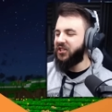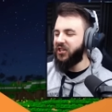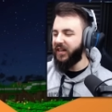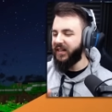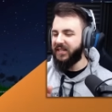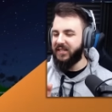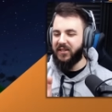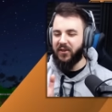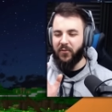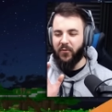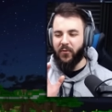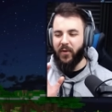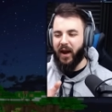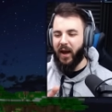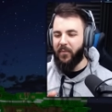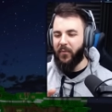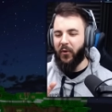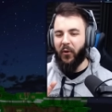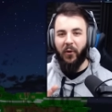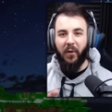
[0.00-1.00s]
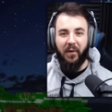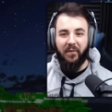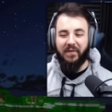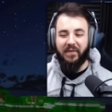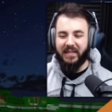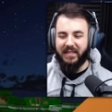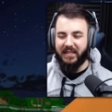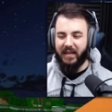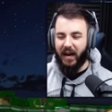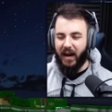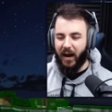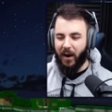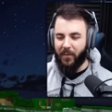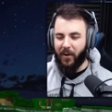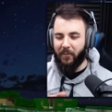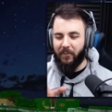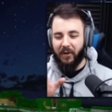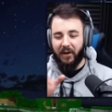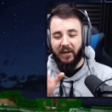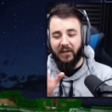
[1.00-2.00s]
just to wrap all of this up,
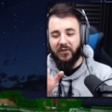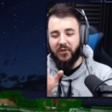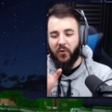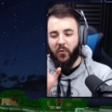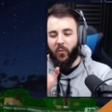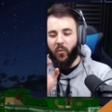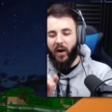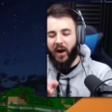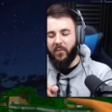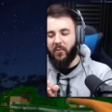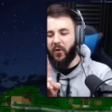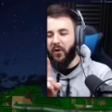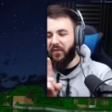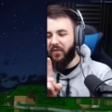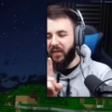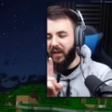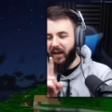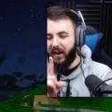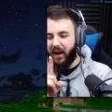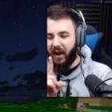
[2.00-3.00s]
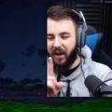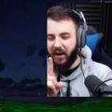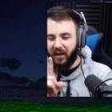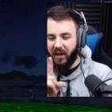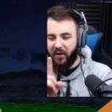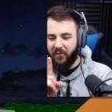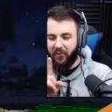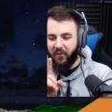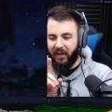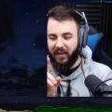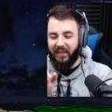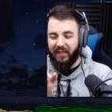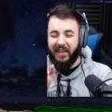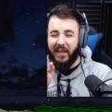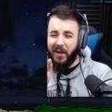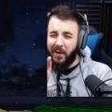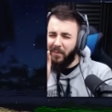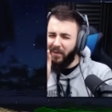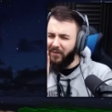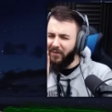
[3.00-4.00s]
I'm going to do one more thing. I'm going to go for a
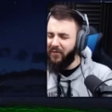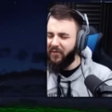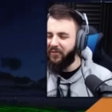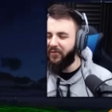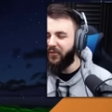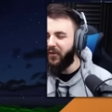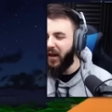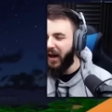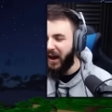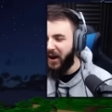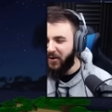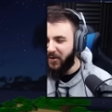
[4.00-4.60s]
little bit of a fly